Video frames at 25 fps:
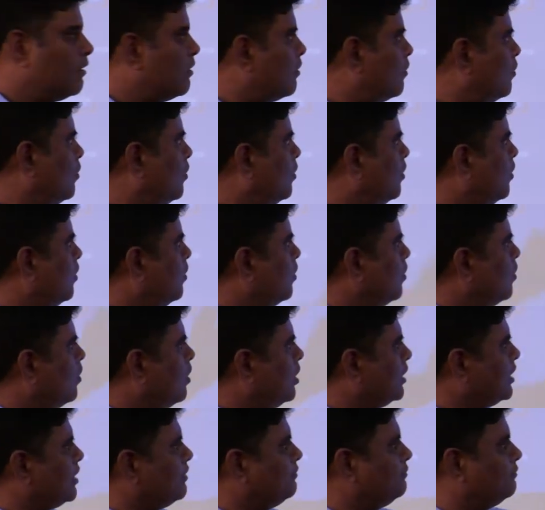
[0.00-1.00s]

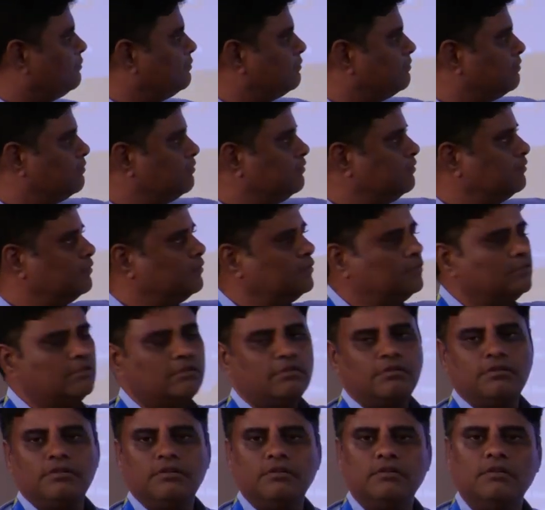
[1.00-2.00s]
lot of
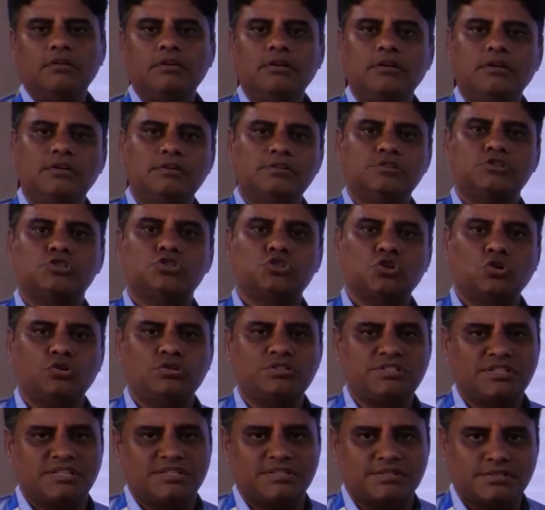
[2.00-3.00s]

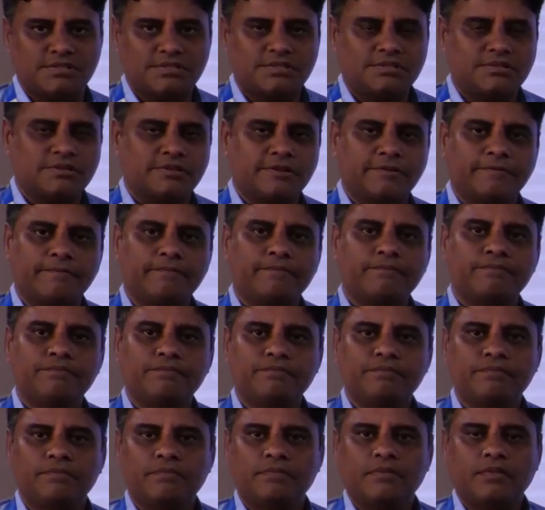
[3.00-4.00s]
sources,
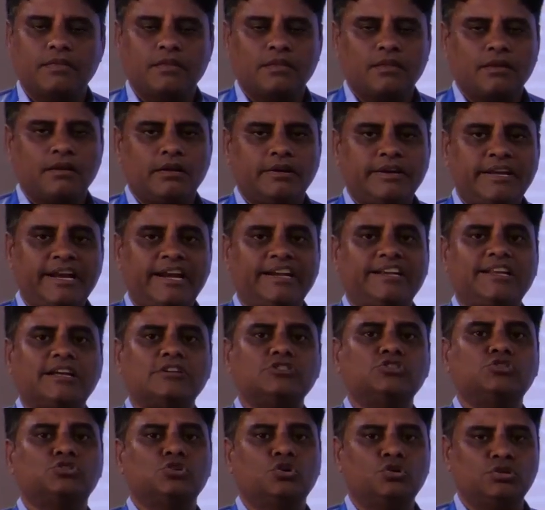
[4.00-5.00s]

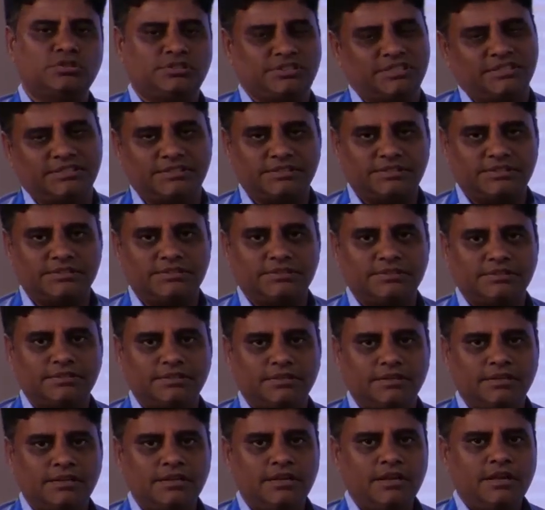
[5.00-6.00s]
data sources.
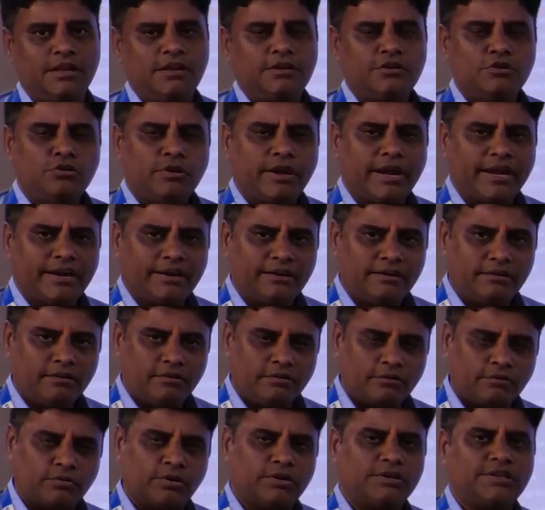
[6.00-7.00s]
You can
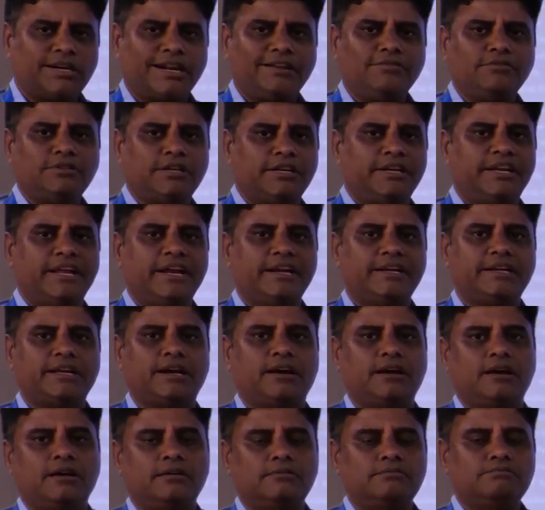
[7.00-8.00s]
retrieve the
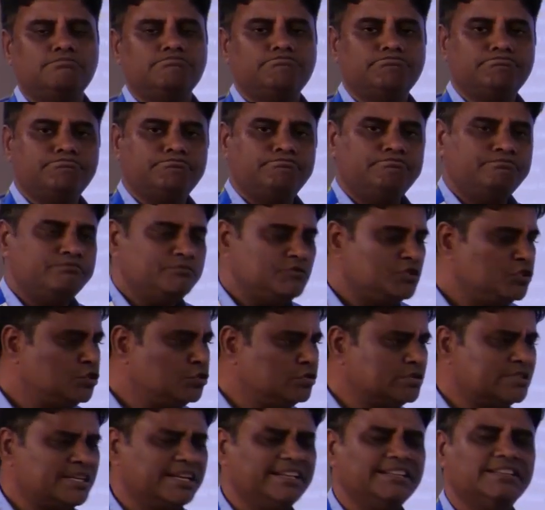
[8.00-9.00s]
data
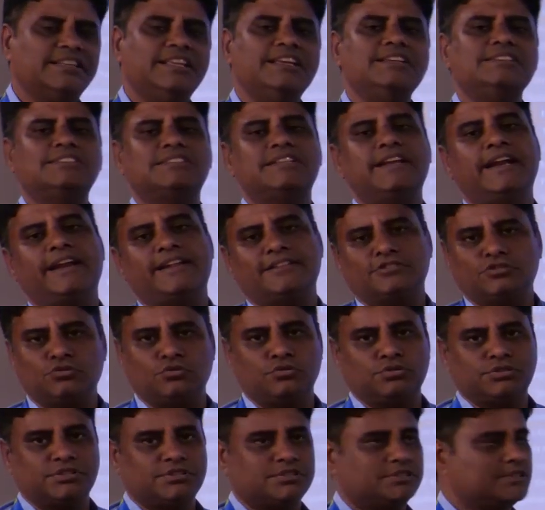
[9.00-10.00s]
using these data
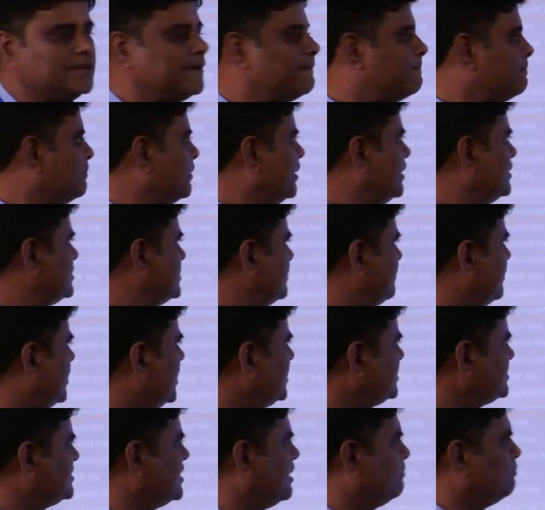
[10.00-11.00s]
sources. So for
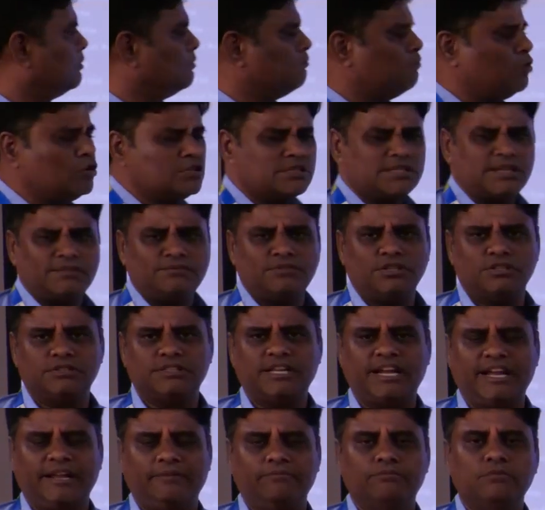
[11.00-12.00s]
example, most of the
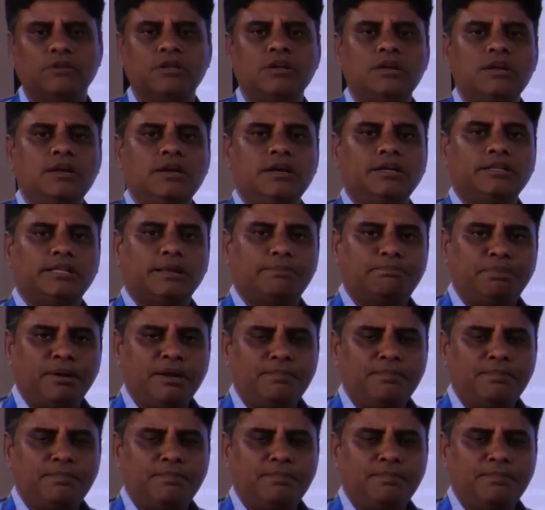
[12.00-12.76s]
time, the